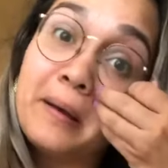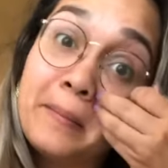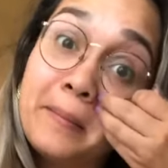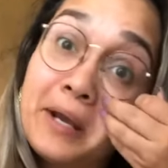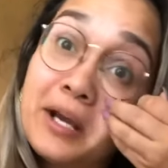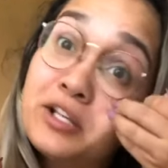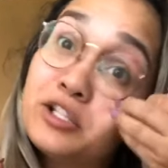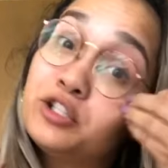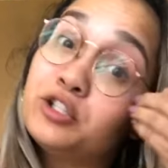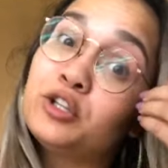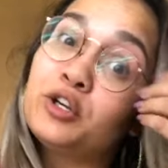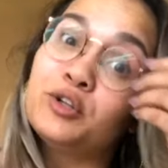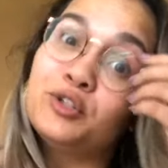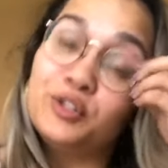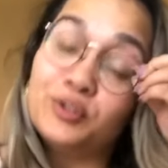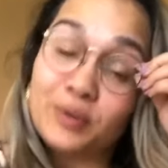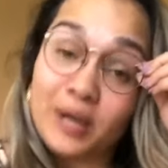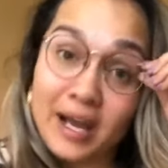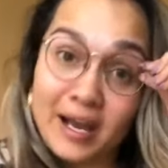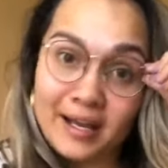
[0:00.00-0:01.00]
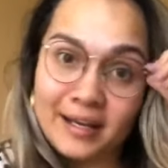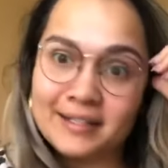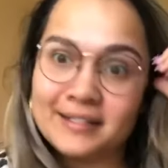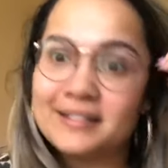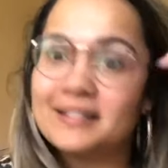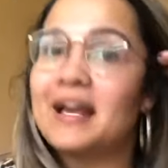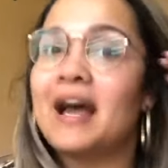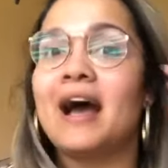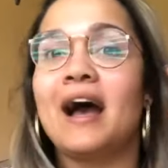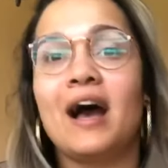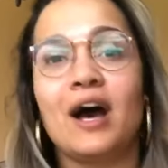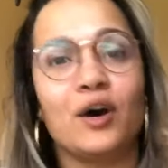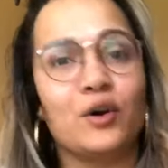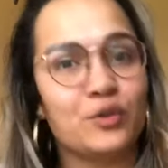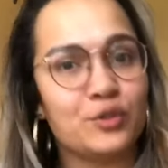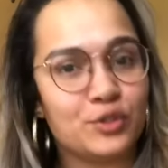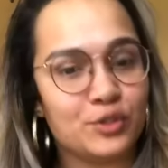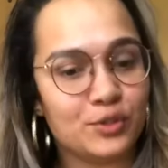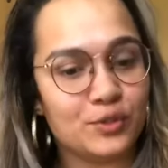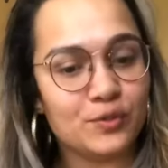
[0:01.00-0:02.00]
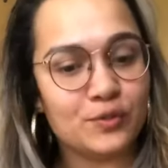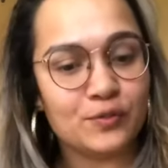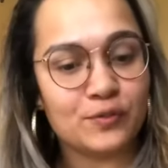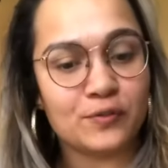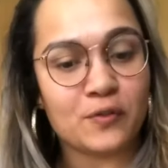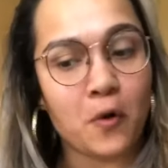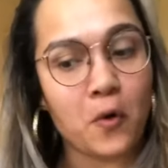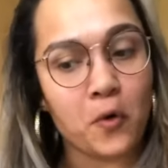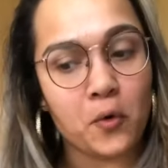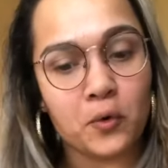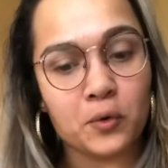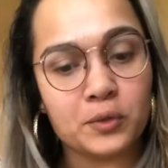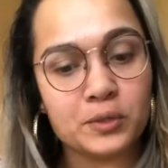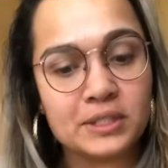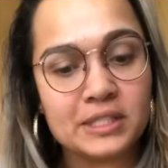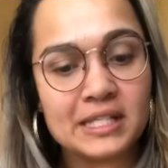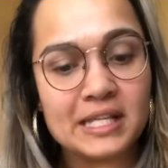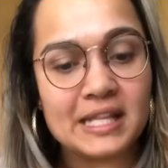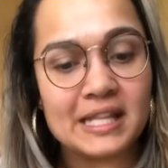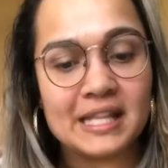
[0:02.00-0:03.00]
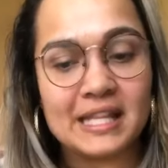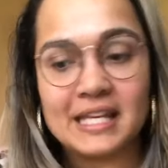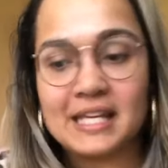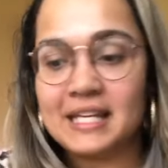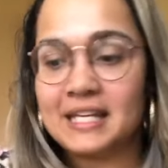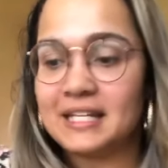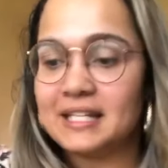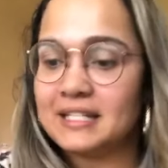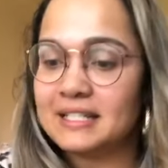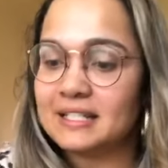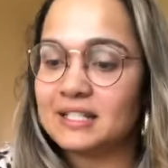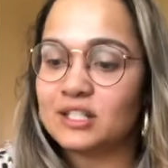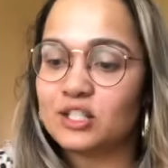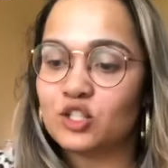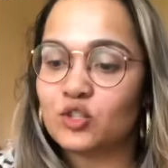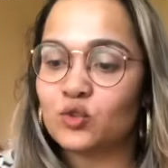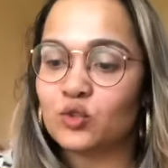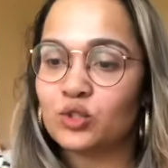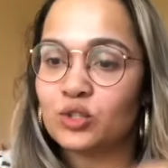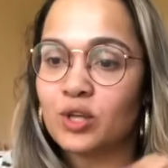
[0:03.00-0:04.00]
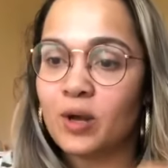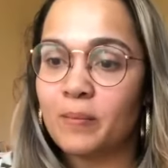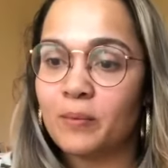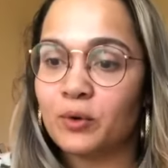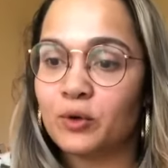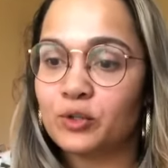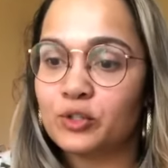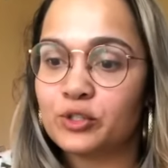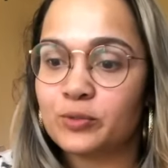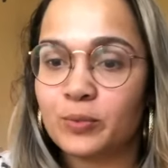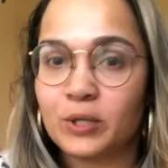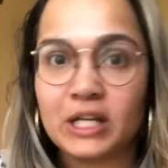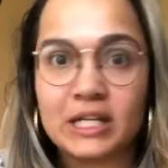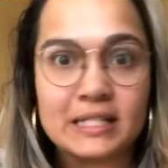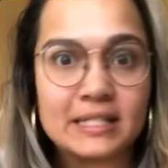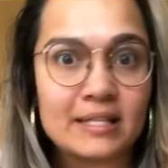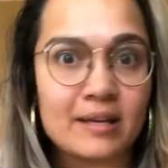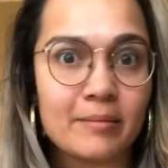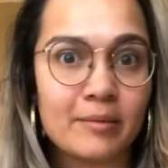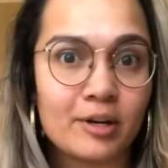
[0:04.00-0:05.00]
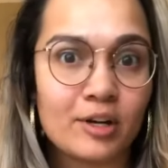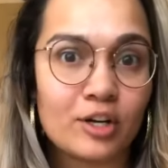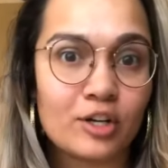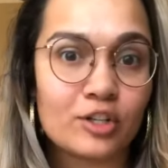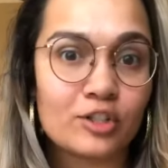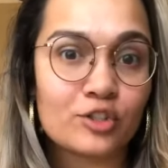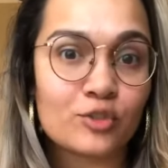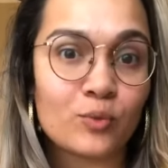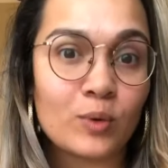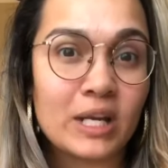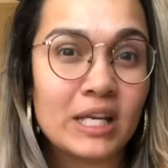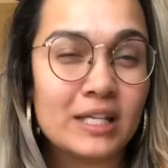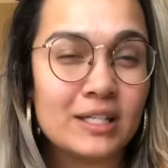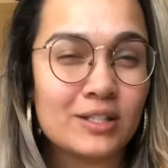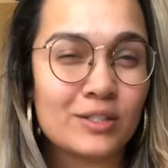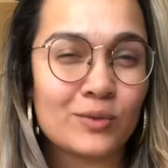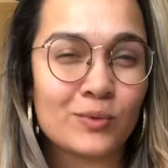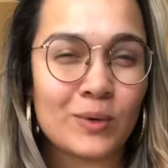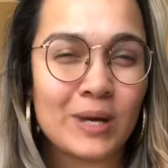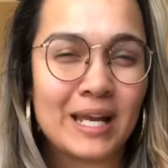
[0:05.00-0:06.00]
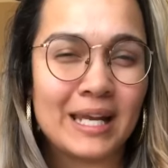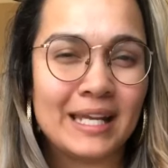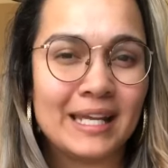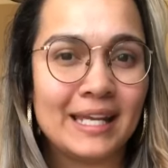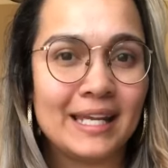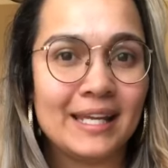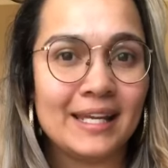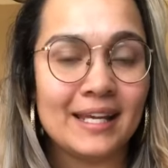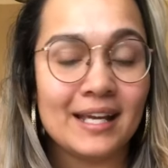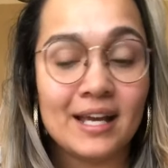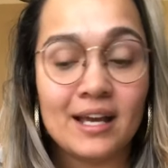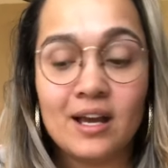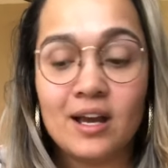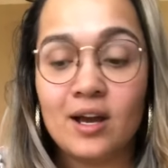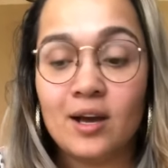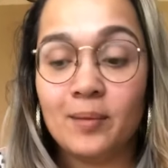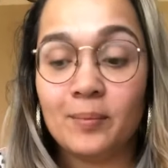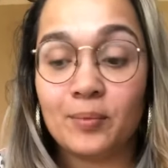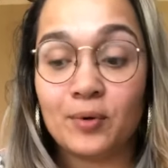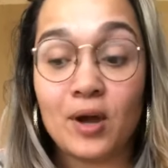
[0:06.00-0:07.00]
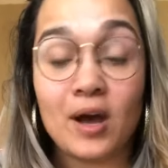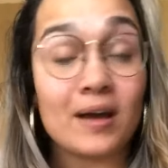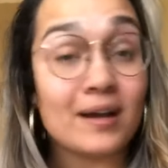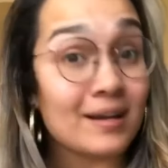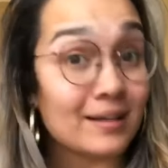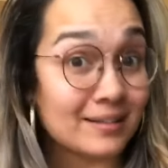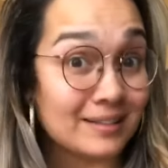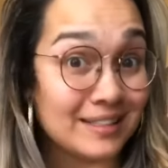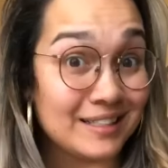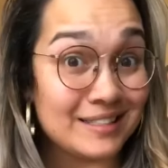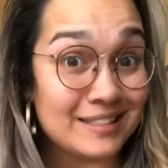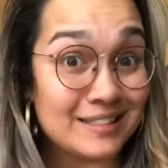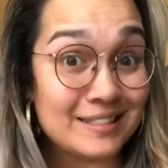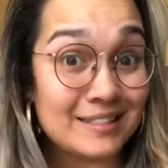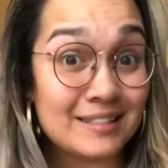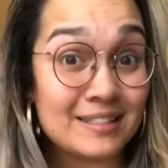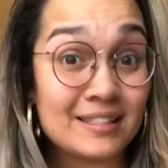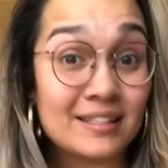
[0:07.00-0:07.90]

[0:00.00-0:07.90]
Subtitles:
show you guys how to fold these spring and summer 2020 product lists.